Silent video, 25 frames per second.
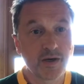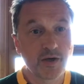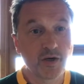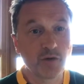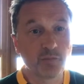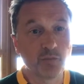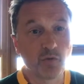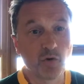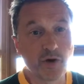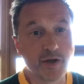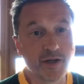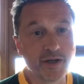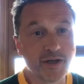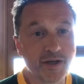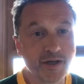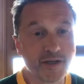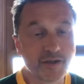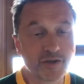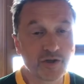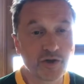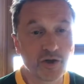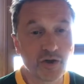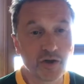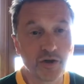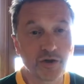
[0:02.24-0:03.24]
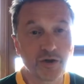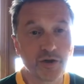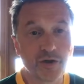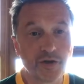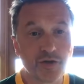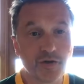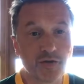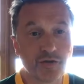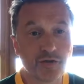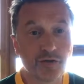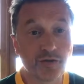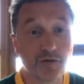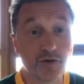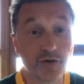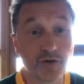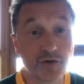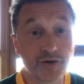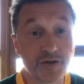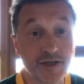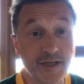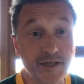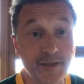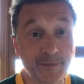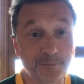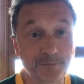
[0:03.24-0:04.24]
Good morning, it's now
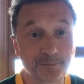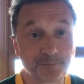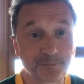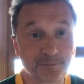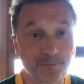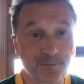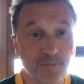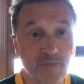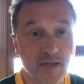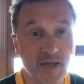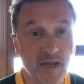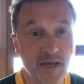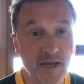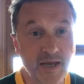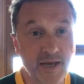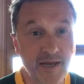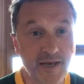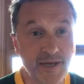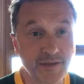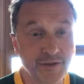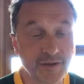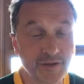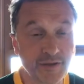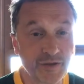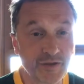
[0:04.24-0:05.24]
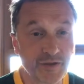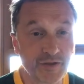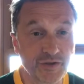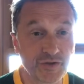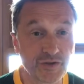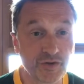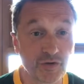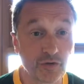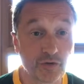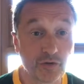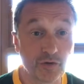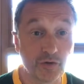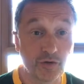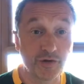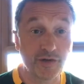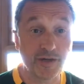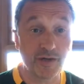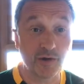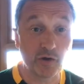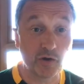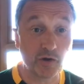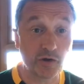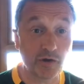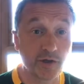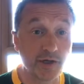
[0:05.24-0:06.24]
Thursday, and this is the third
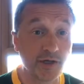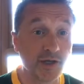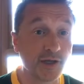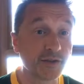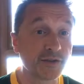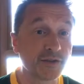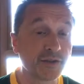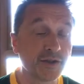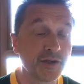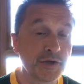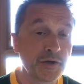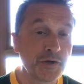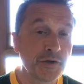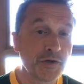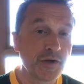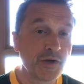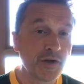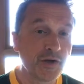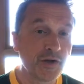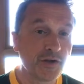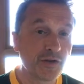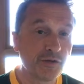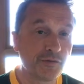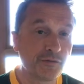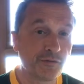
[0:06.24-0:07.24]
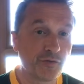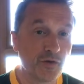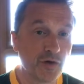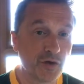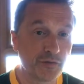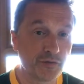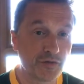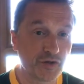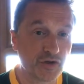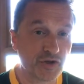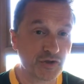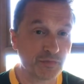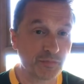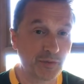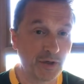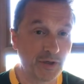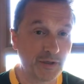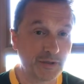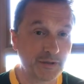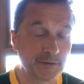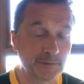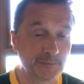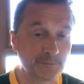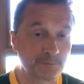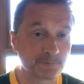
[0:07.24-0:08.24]
day looking at the fruit of the
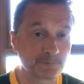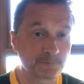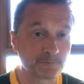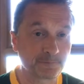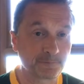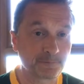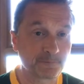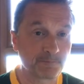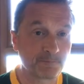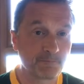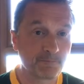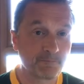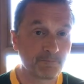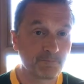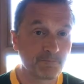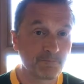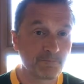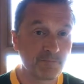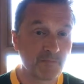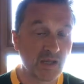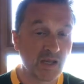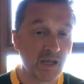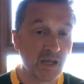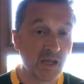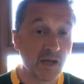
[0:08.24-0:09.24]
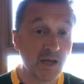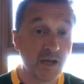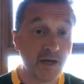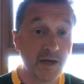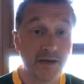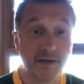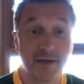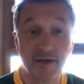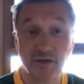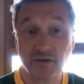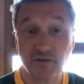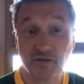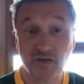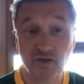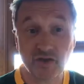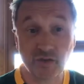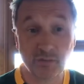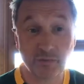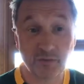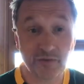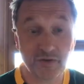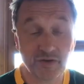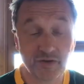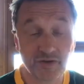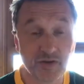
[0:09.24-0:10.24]
Spirit. I guess for some
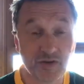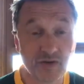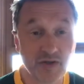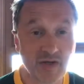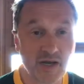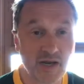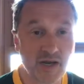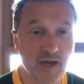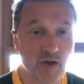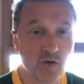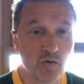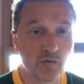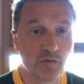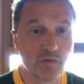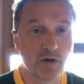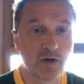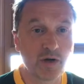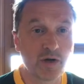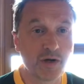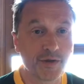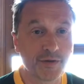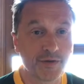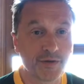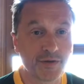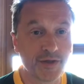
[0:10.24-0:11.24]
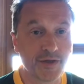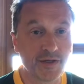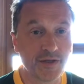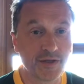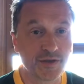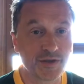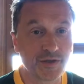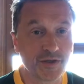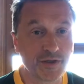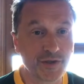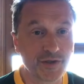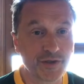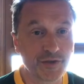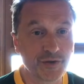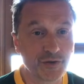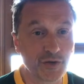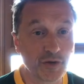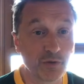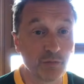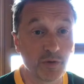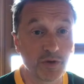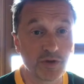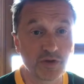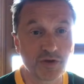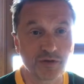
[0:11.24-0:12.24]
of us uh, over these
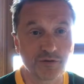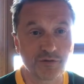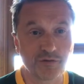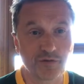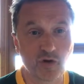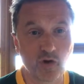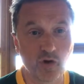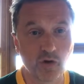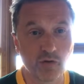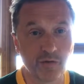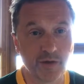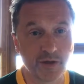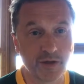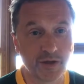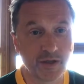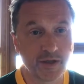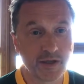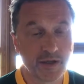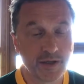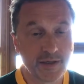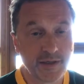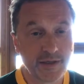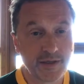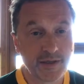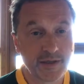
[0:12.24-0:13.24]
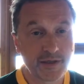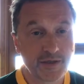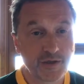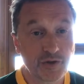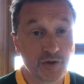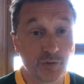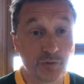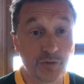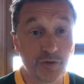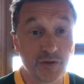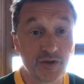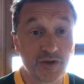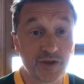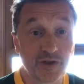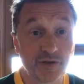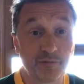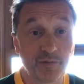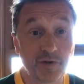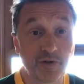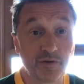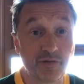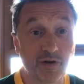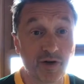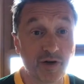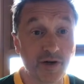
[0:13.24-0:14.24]
two months of COVID, some of us have
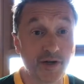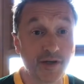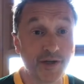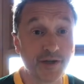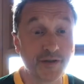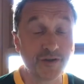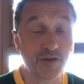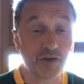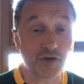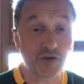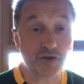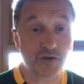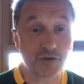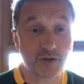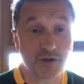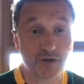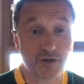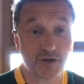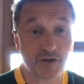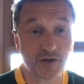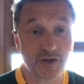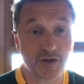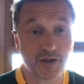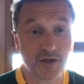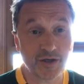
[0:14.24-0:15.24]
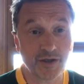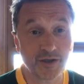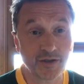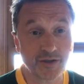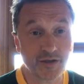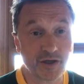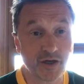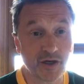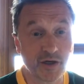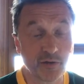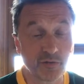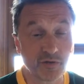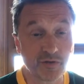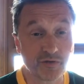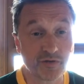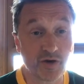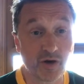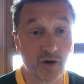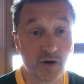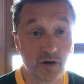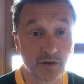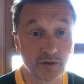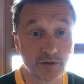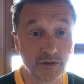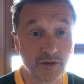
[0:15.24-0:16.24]
been very industrious in terms of
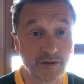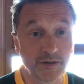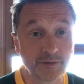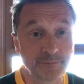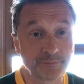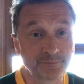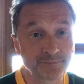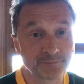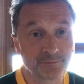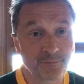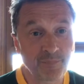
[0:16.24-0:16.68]
gardening